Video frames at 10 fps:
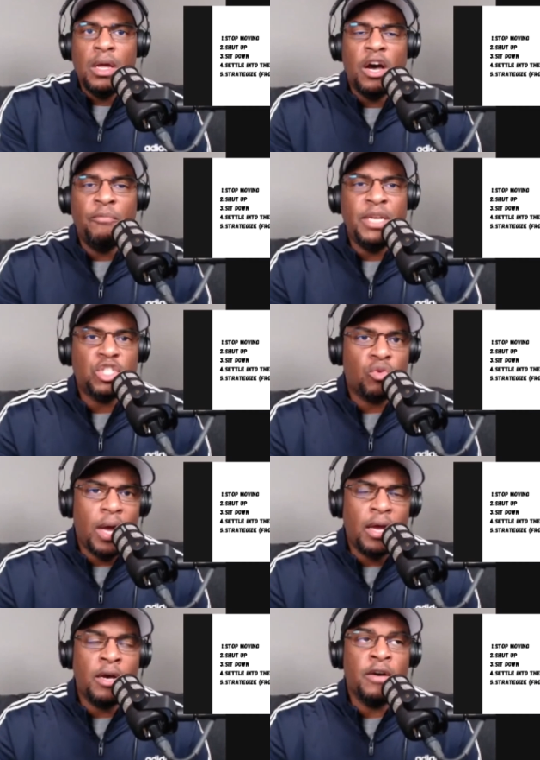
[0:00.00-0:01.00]
of be trying
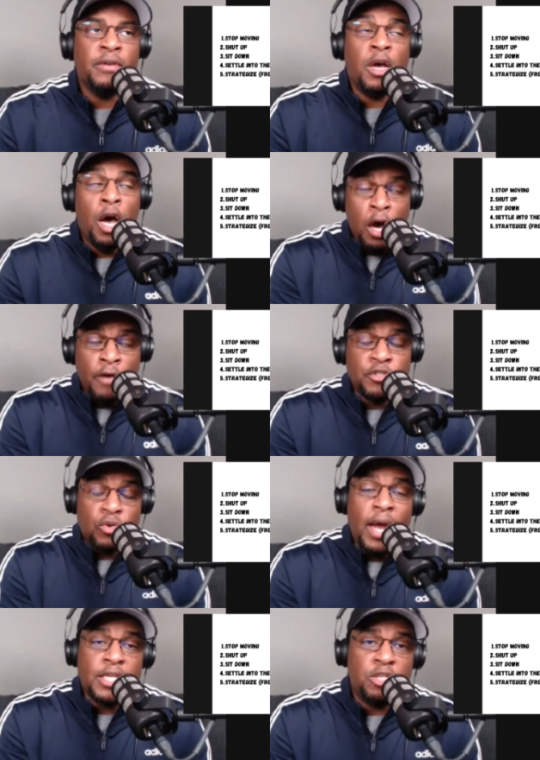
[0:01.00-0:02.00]
uh, of
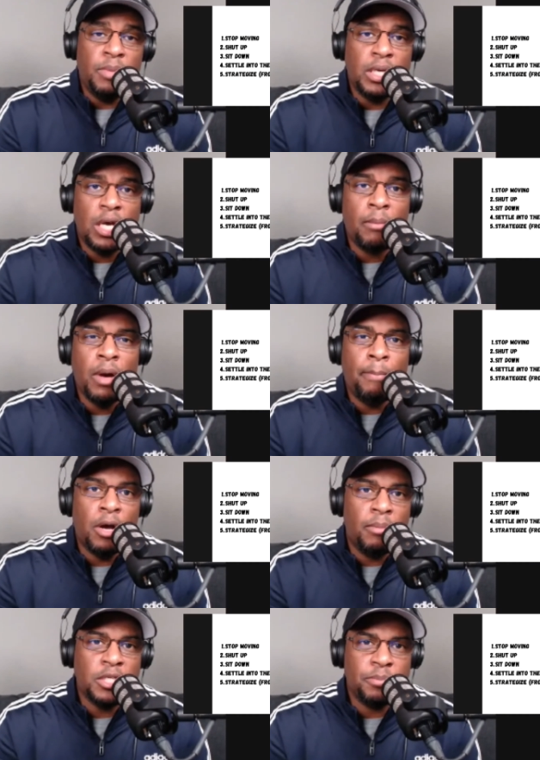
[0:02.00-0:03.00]
trying to become a
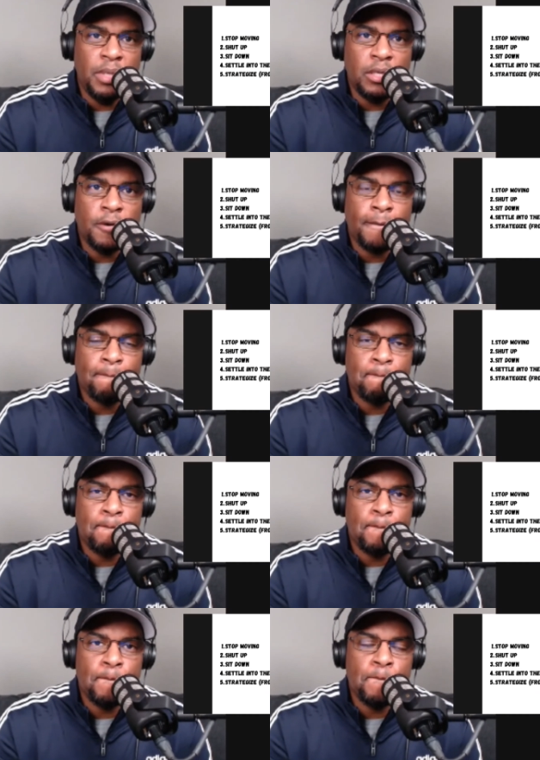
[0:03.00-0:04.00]
public speaker.
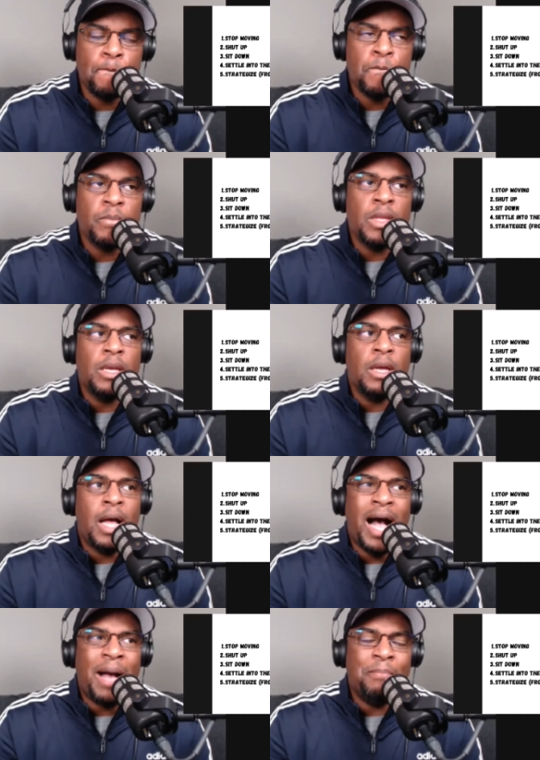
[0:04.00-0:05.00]

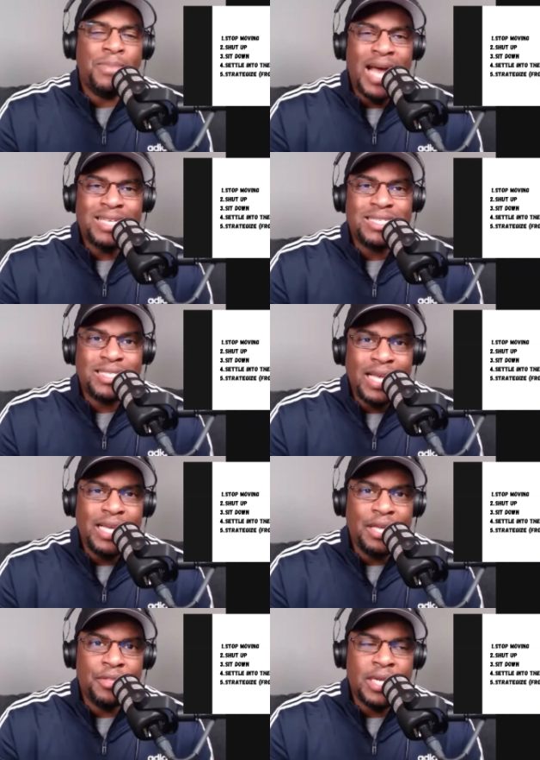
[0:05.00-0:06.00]
I'm not
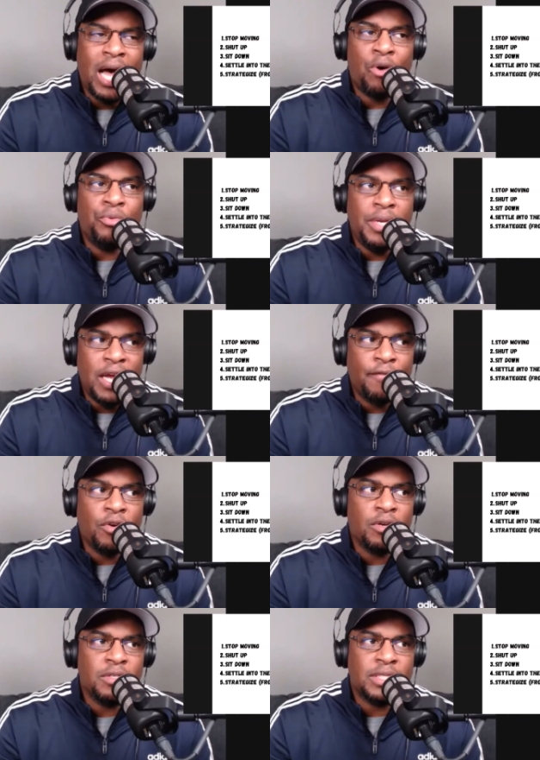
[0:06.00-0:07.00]
saying that I'll
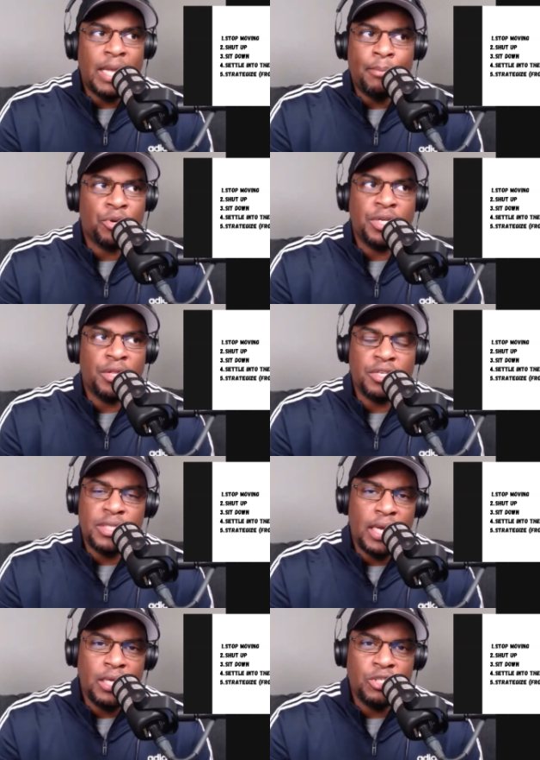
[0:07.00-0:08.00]
never step on another
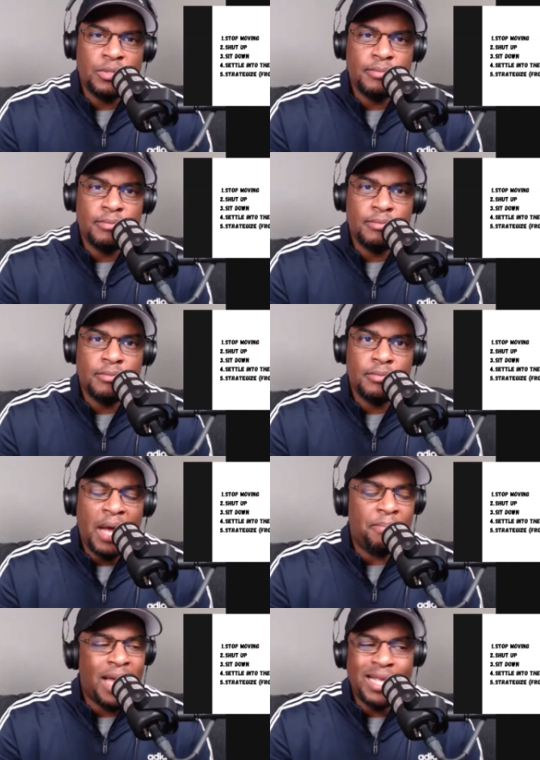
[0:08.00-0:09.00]
stage.
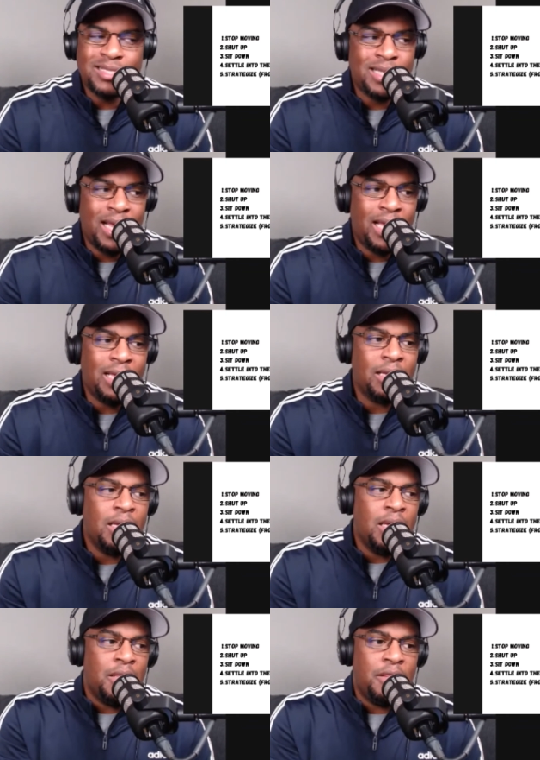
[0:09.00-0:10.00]
I'm not saying
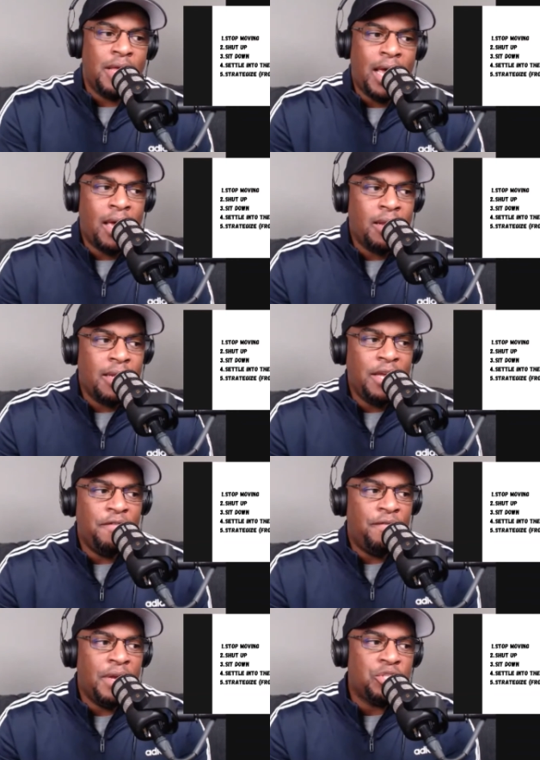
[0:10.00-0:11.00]
that
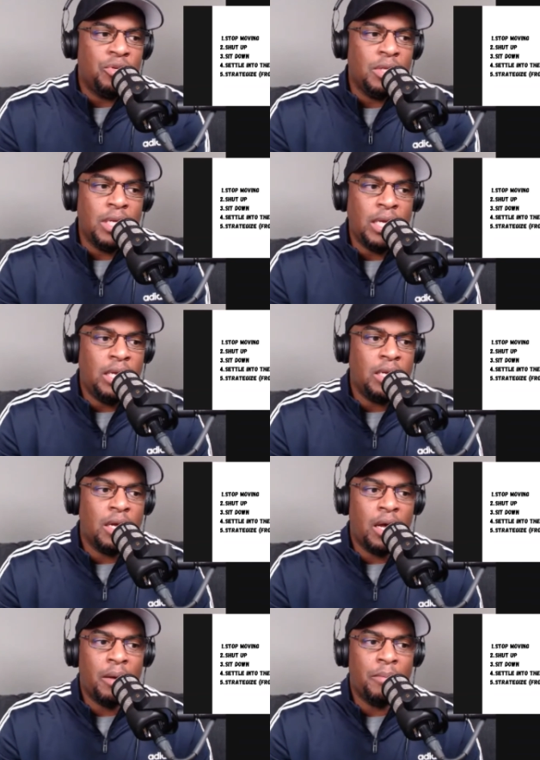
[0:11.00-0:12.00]
eventually
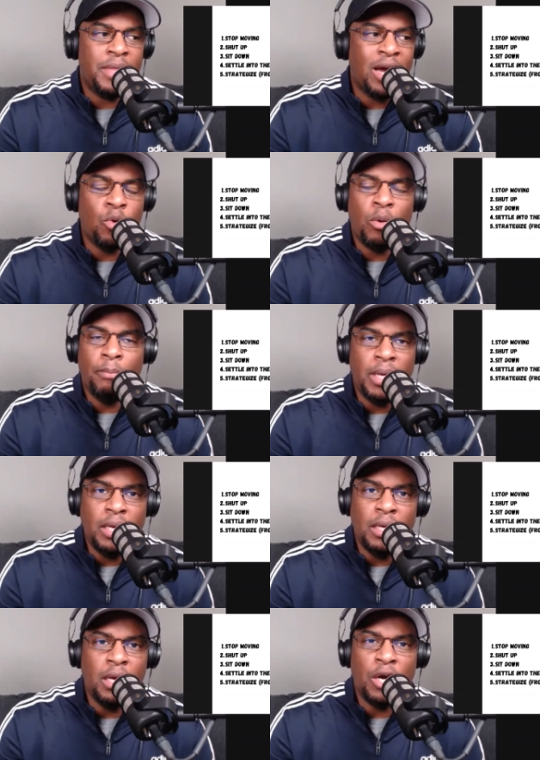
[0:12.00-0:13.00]
um, that won't
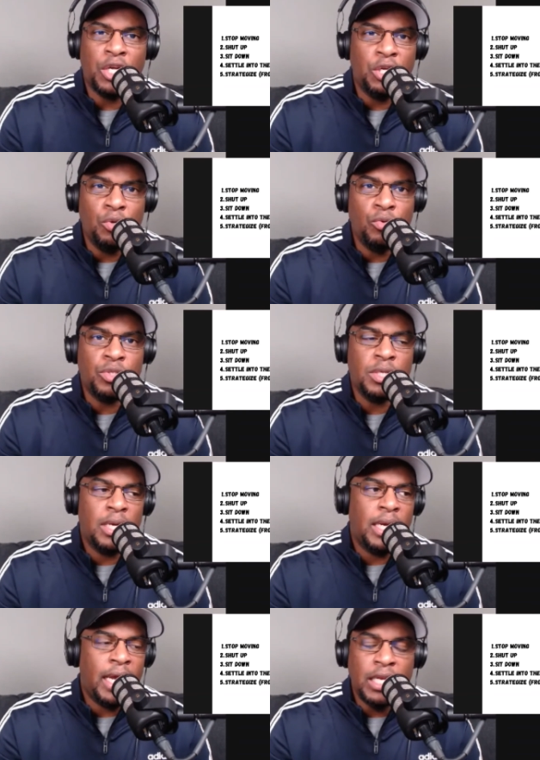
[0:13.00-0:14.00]
be a huge
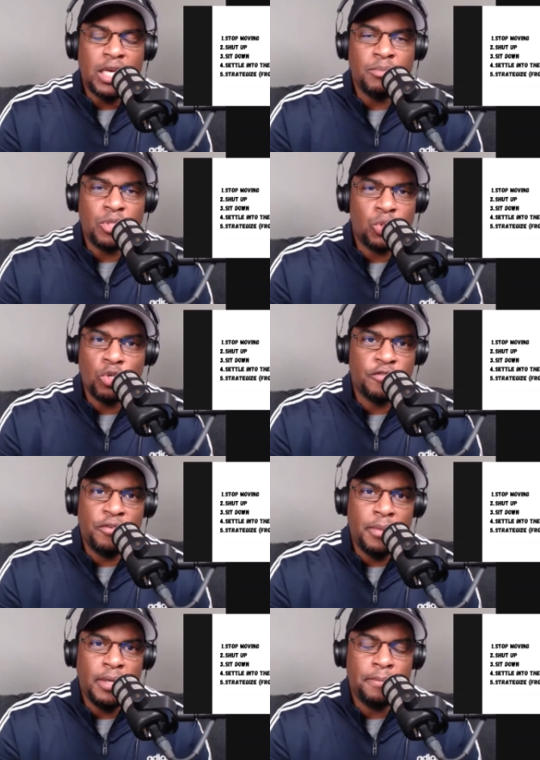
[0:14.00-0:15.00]
income source for
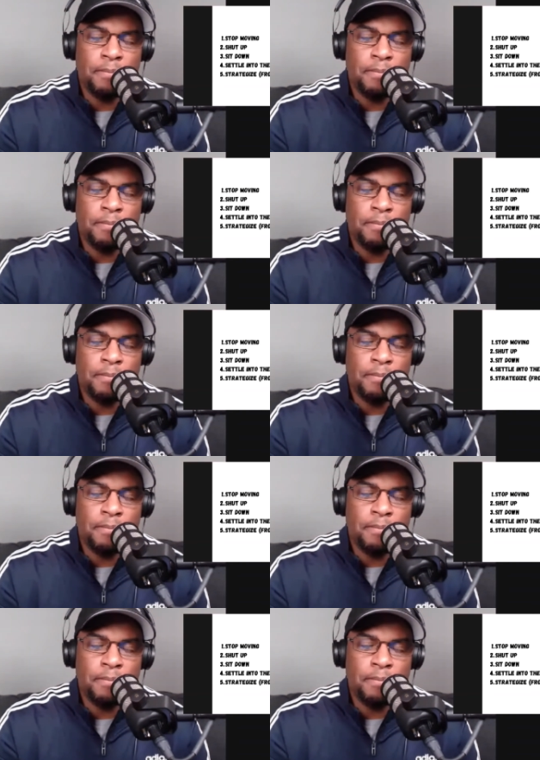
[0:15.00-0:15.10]
me.